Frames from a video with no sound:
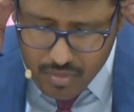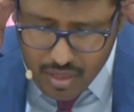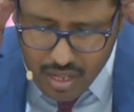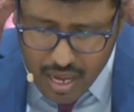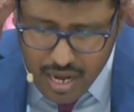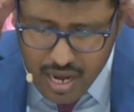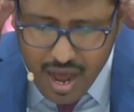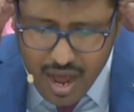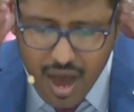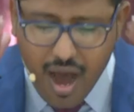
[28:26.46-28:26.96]

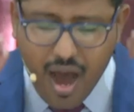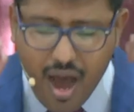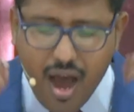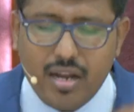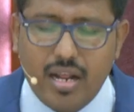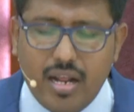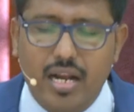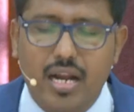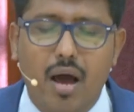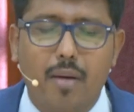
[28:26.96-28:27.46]
in our heart
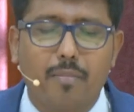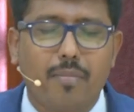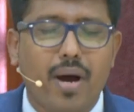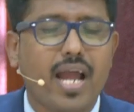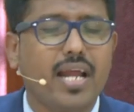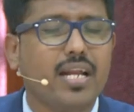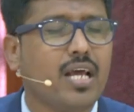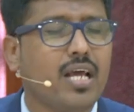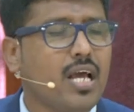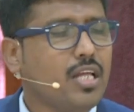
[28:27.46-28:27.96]
and our
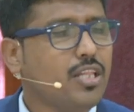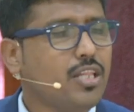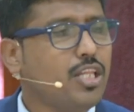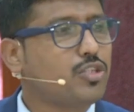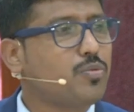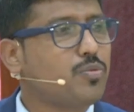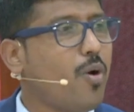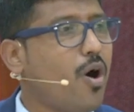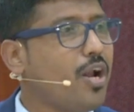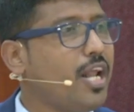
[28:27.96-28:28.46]
mind this
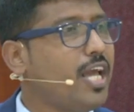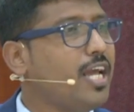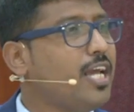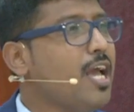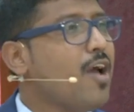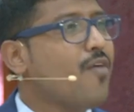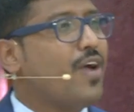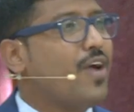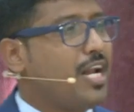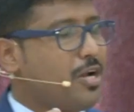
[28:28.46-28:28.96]
morning.
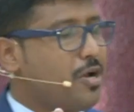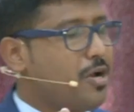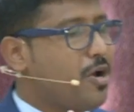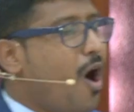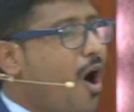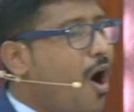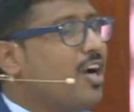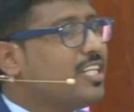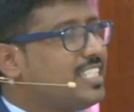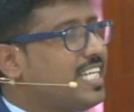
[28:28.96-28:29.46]
When
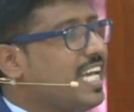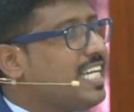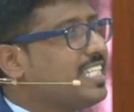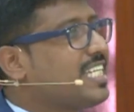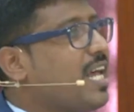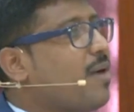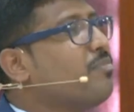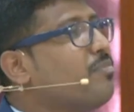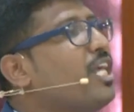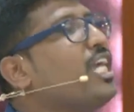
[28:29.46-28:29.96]
God says
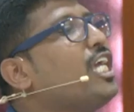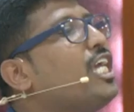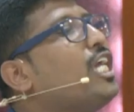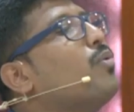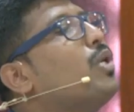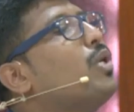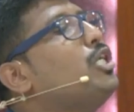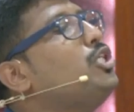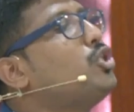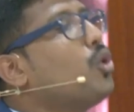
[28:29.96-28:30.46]
something, He
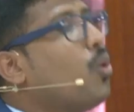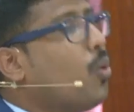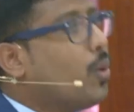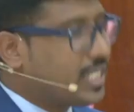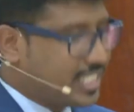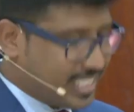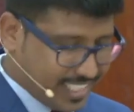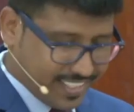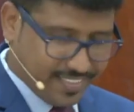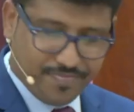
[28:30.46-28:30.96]
will do it.
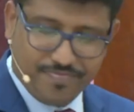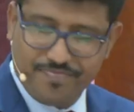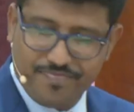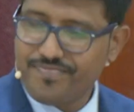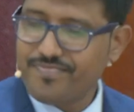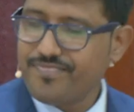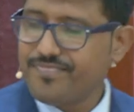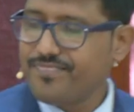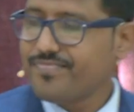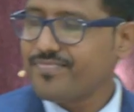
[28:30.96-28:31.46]

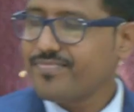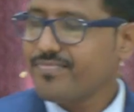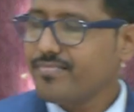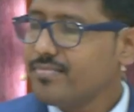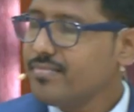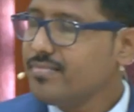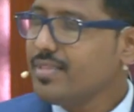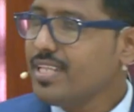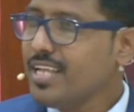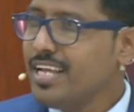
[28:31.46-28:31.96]

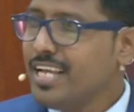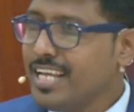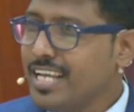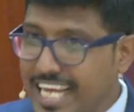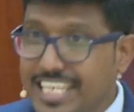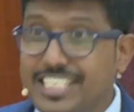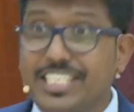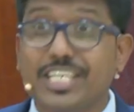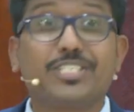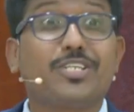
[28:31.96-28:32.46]

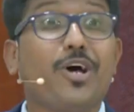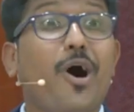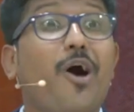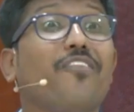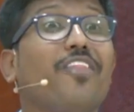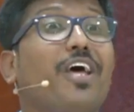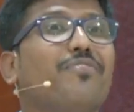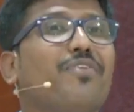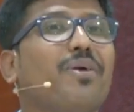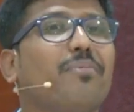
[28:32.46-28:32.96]
That's the song
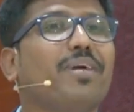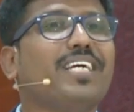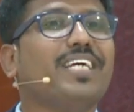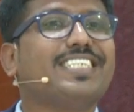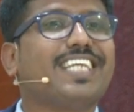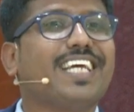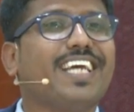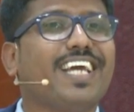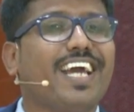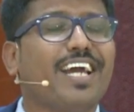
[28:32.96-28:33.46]
that we've been
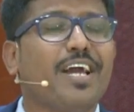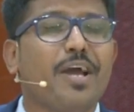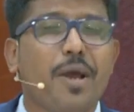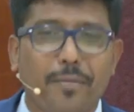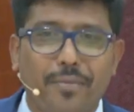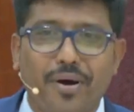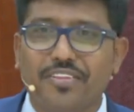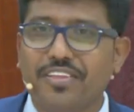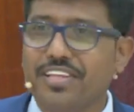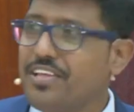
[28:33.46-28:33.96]
singing
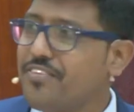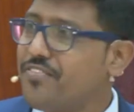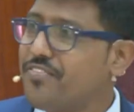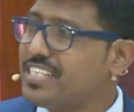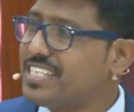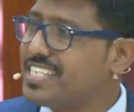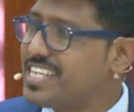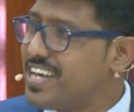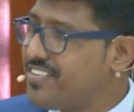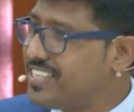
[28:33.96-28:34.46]
both in the
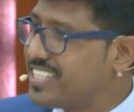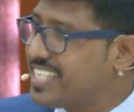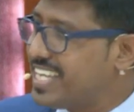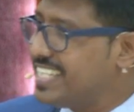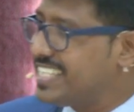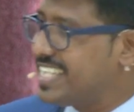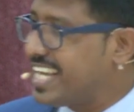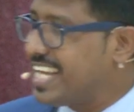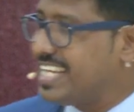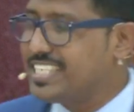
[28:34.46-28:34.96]
first service and
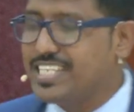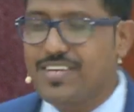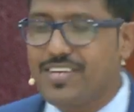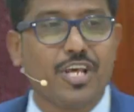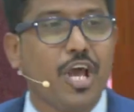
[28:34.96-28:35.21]
second service.